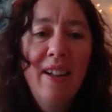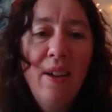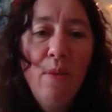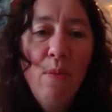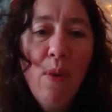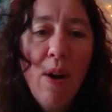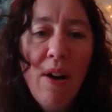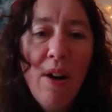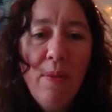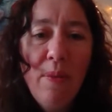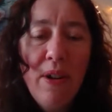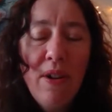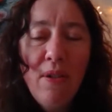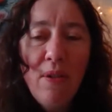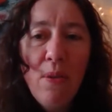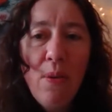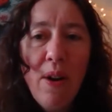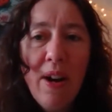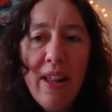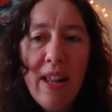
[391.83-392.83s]
Well, we're not
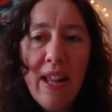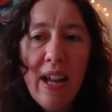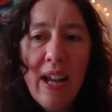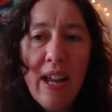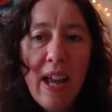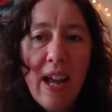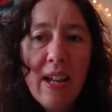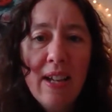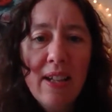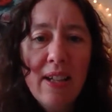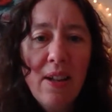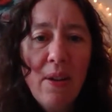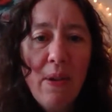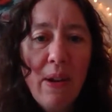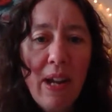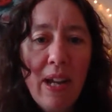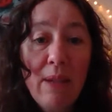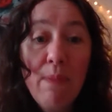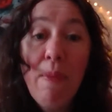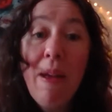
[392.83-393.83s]
quite there yet, so I
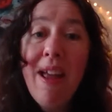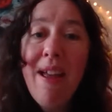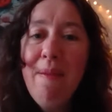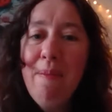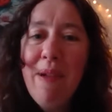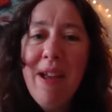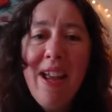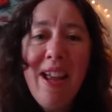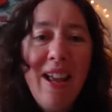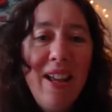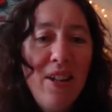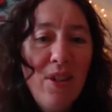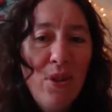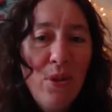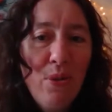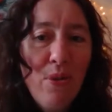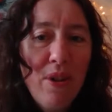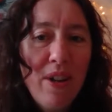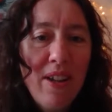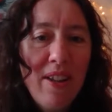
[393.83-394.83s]
guess maybe
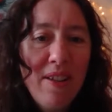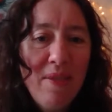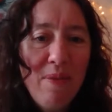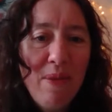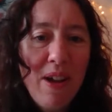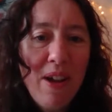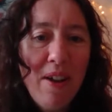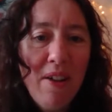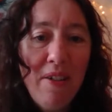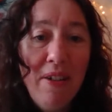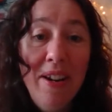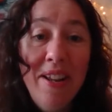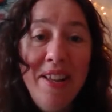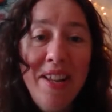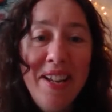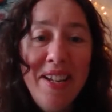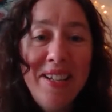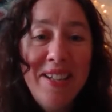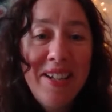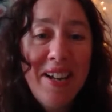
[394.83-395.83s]
enjoy that we are in
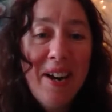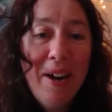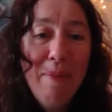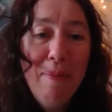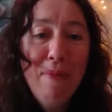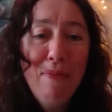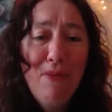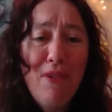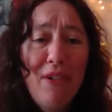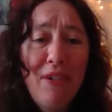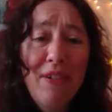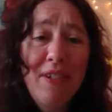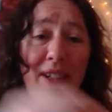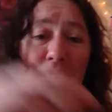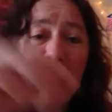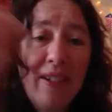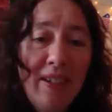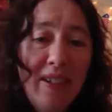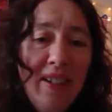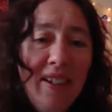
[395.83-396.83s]
this time slot.
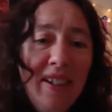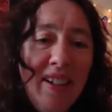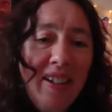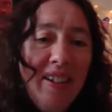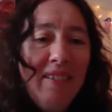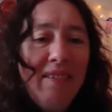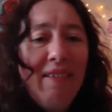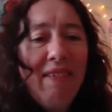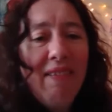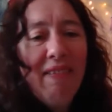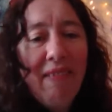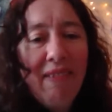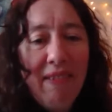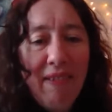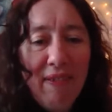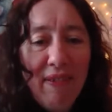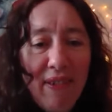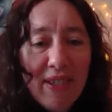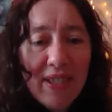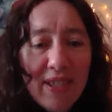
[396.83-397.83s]
Oh,
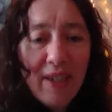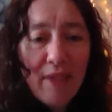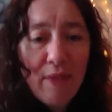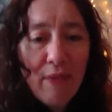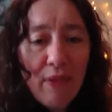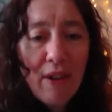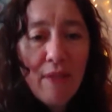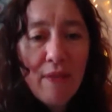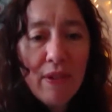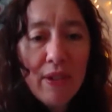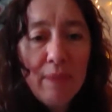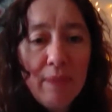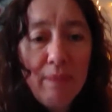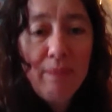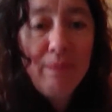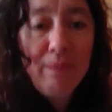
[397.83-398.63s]
it's like forever.